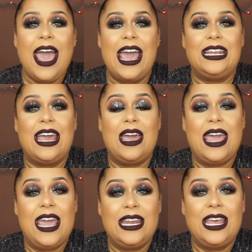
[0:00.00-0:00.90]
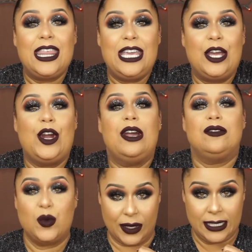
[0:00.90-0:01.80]
And in the year of
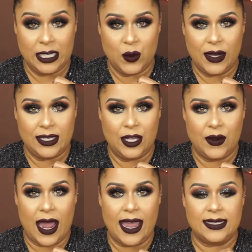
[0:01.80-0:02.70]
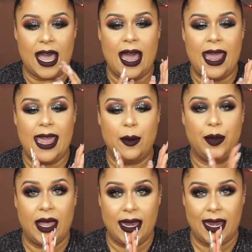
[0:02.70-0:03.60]
2020, you guys, I am
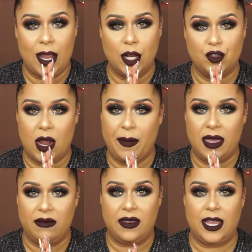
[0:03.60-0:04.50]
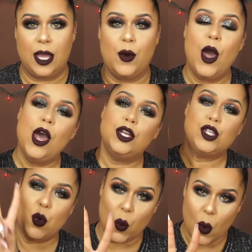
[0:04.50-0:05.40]
planning on dropping a video
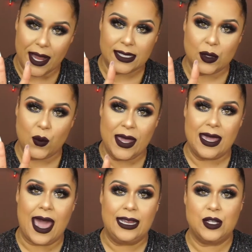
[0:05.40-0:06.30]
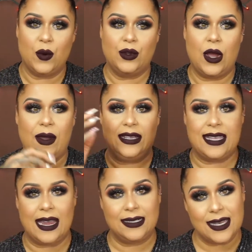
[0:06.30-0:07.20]
twice a week. I don't know
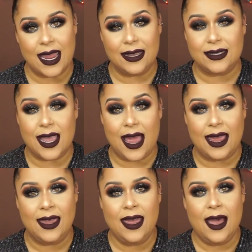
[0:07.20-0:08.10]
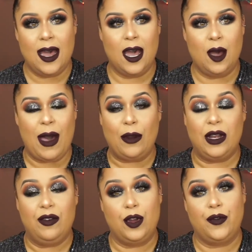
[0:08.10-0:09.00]
exact days yet. I don't
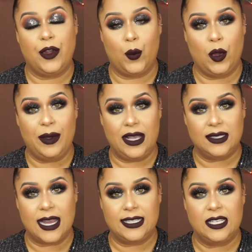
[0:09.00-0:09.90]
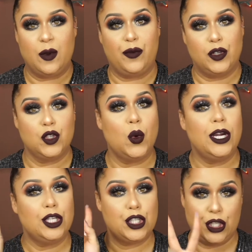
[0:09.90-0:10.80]
even know if there will be exact days, but for
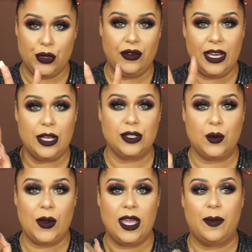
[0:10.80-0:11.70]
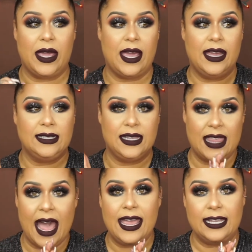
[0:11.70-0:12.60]
sure, two videos a week, because
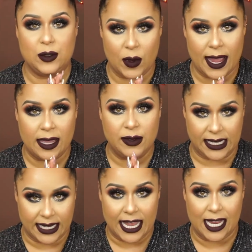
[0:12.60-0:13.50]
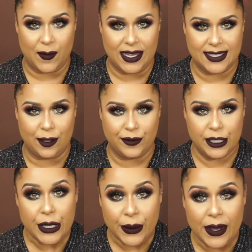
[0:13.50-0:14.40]
that is what I'm dedicating myself
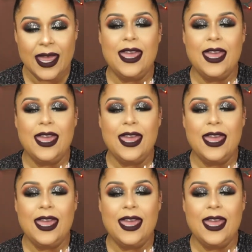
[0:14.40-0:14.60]
to.